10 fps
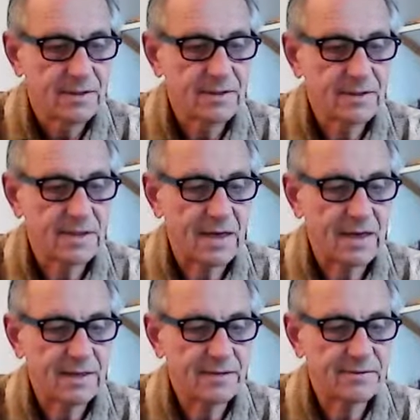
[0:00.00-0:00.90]
This
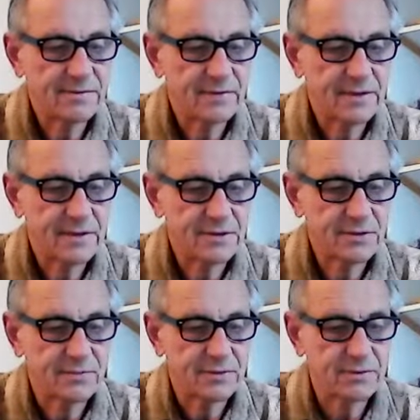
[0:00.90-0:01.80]

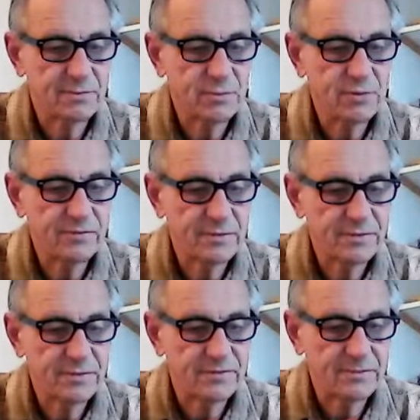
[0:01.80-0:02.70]
identification with the
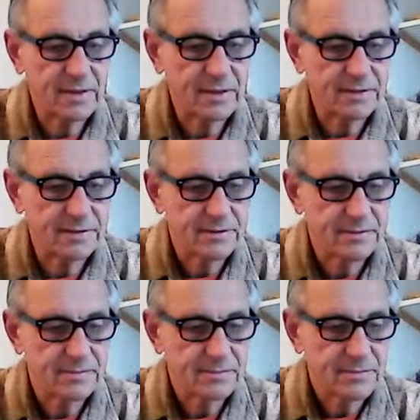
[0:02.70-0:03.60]
movement of the mind,
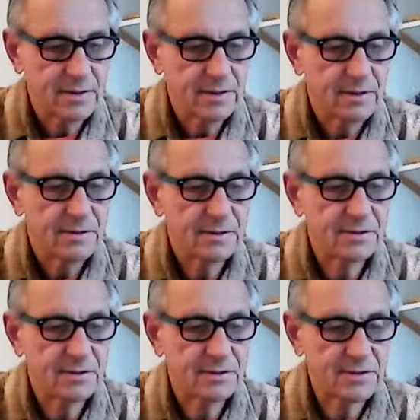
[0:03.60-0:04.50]

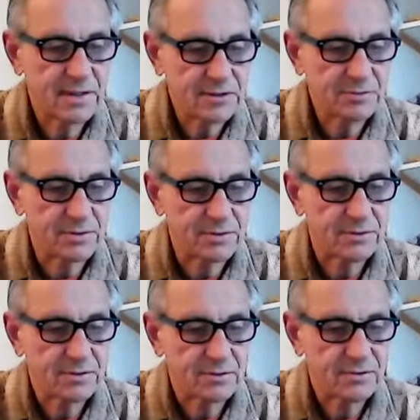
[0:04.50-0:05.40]
this attachment
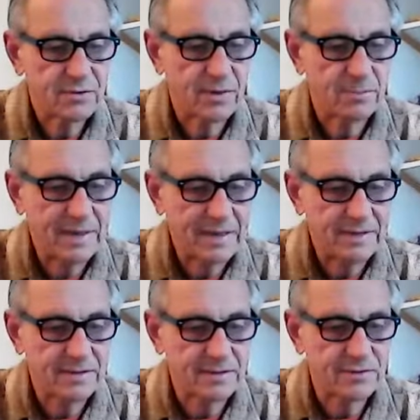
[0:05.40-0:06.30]
to our
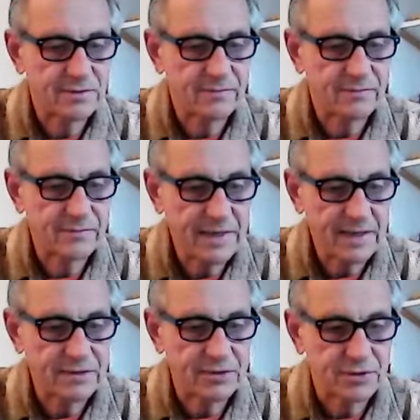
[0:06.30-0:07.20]
patterns of
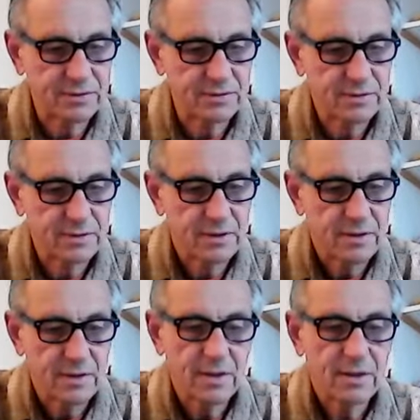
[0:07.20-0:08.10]
reaction,
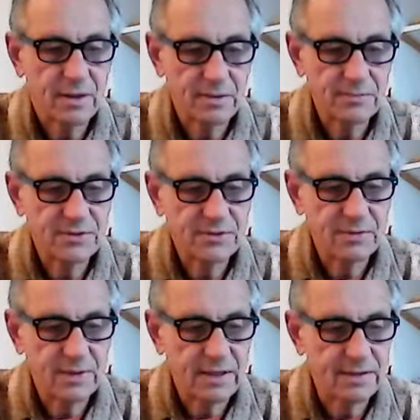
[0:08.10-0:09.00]
comes to
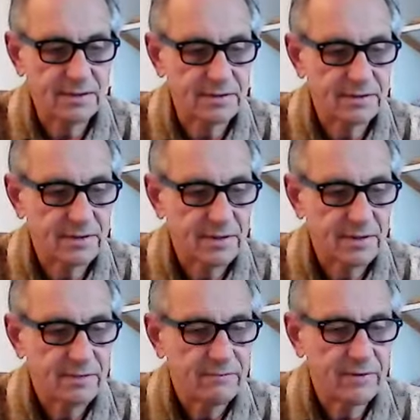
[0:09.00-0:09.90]
an end
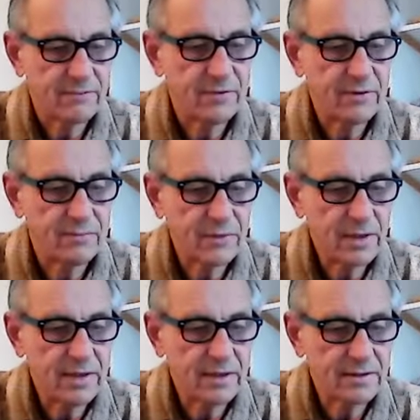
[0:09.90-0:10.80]
when we
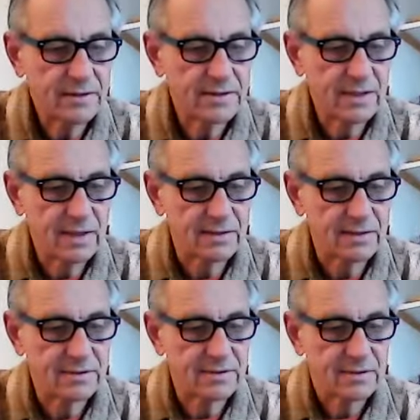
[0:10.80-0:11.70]
really
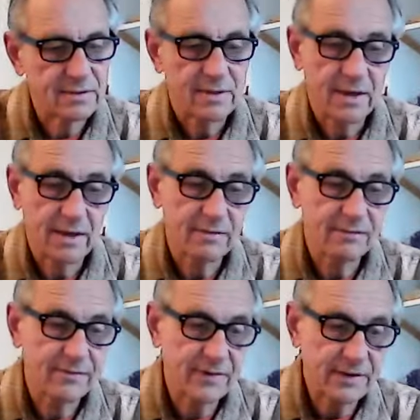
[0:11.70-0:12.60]
understand and
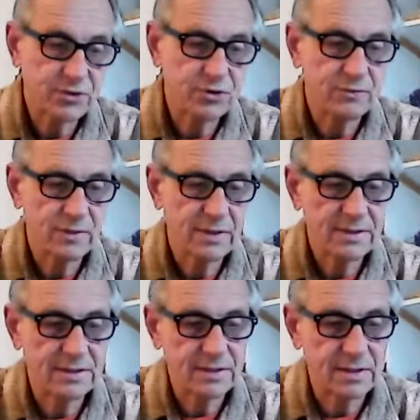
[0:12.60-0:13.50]
factually
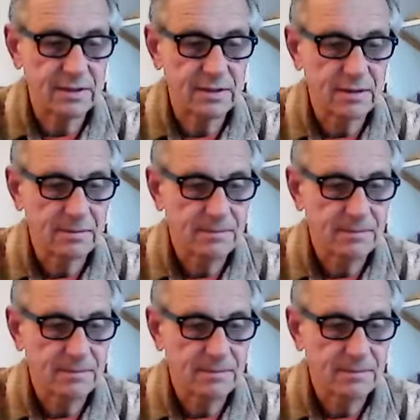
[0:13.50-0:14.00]
see